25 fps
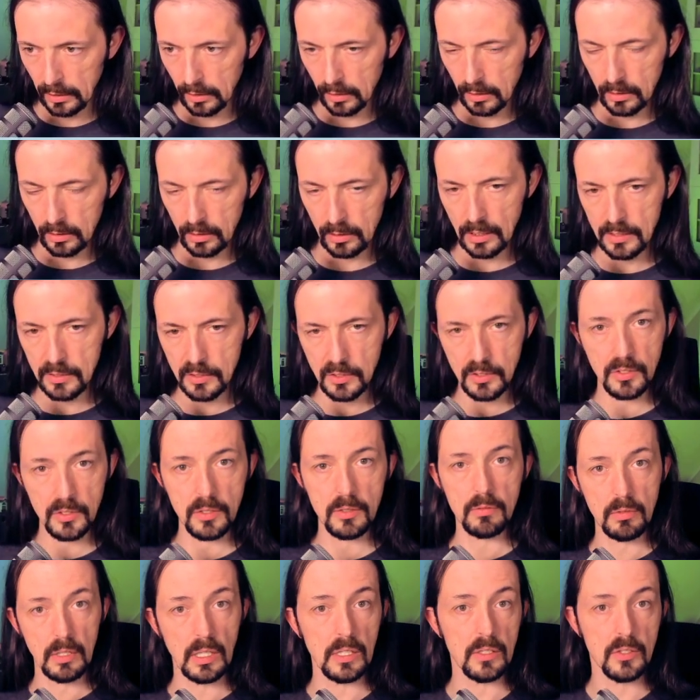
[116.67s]
and that's
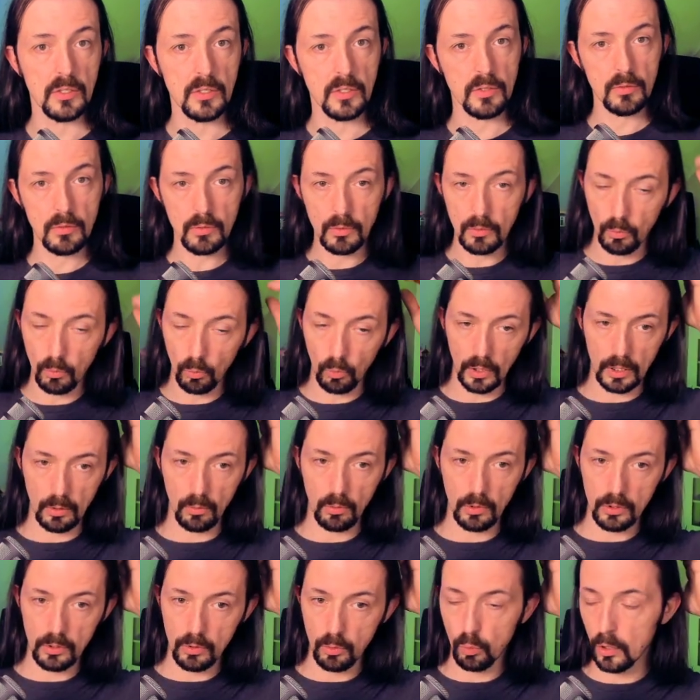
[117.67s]
what I
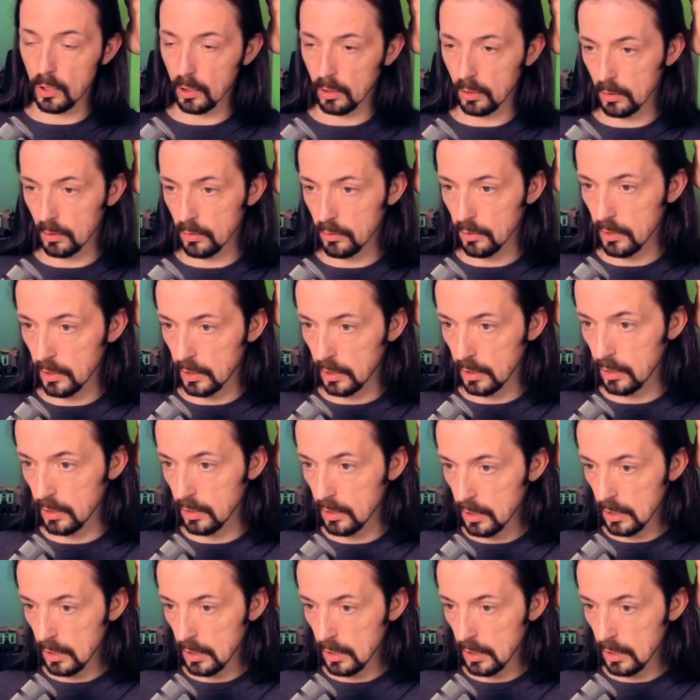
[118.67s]
want to work on today.